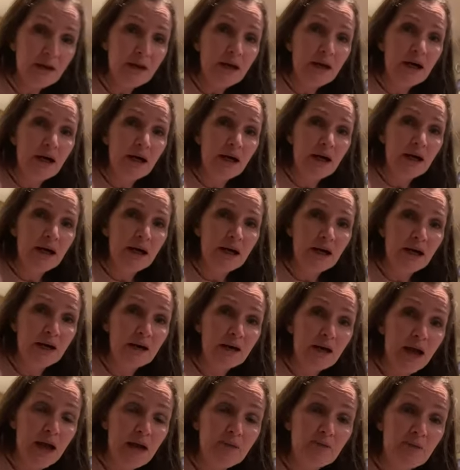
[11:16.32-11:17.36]

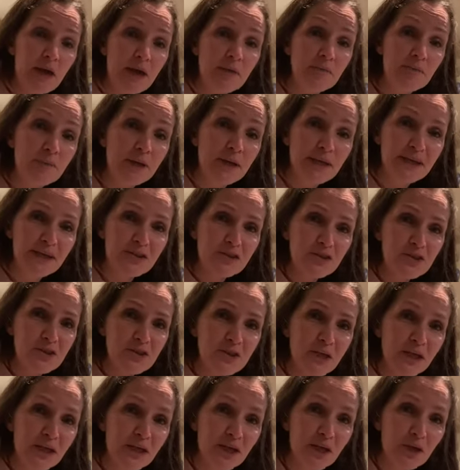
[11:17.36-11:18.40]
and that means
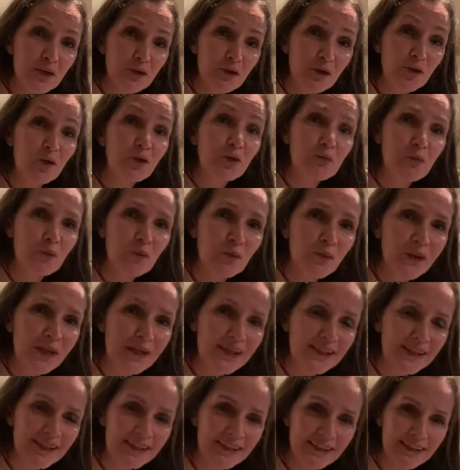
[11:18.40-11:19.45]
good
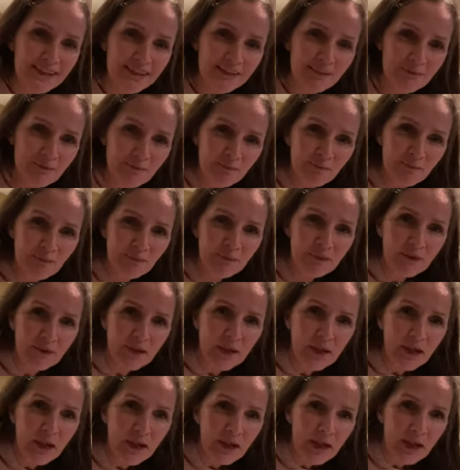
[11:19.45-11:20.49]
morning.
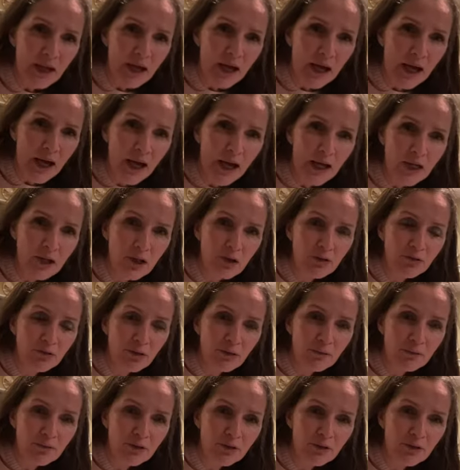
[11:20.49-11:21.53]
Are you
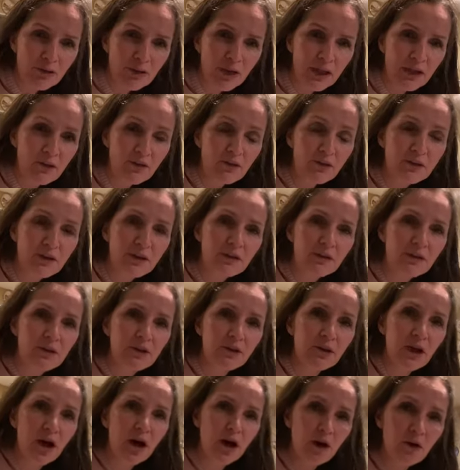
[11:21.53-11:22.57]
from Southland?
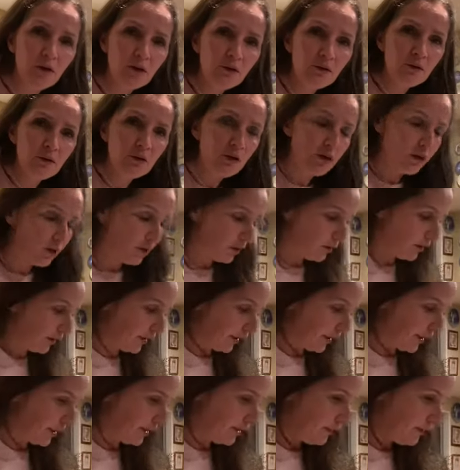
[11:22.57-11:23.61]
No,
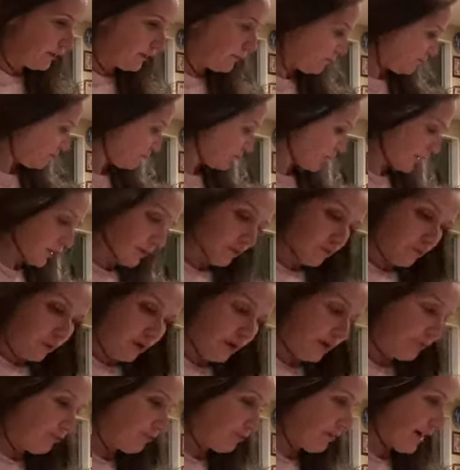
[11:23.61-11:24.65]

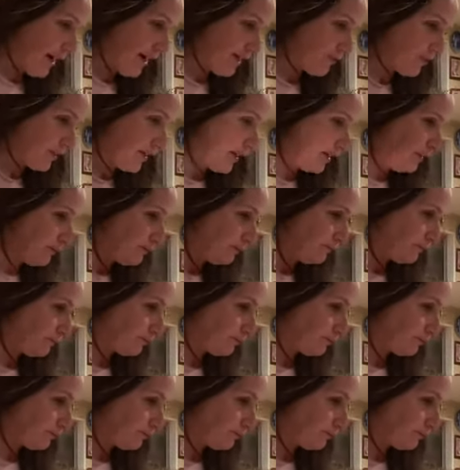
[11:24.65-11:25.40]
my father